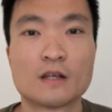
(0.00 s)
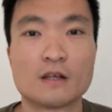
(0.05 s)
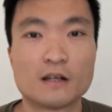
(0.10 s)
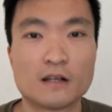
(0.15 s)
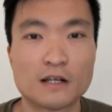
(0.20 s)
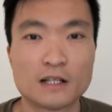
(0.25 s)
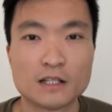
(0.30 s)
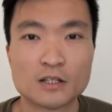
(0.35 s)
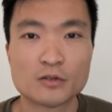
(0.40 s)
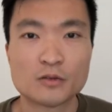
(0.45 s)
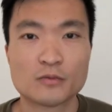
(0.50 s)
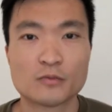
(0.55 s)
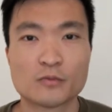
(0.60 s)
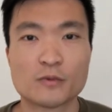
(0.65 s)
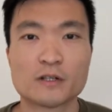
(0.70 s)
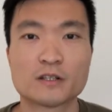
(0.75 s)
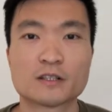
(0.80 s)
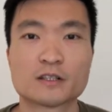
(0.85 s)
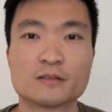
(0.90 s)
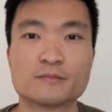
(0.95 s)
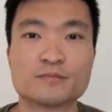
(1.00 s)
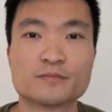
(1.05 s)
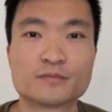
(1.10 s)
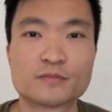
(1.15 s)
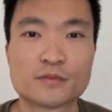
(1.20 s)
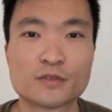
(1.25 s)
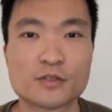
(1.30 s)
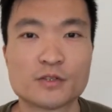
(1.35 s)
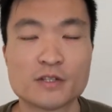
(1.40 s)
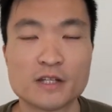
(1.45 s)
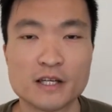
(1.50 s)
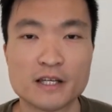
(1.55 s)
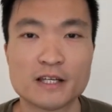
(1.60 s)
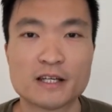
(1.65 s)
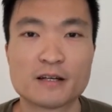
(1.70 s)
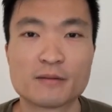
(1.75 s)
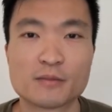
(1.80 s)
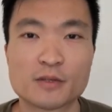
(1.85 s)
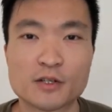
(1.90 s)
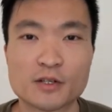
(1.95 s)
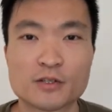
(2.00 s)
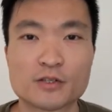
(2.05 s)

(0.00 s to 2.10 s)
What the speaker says: Hello and welcome. Today I'm going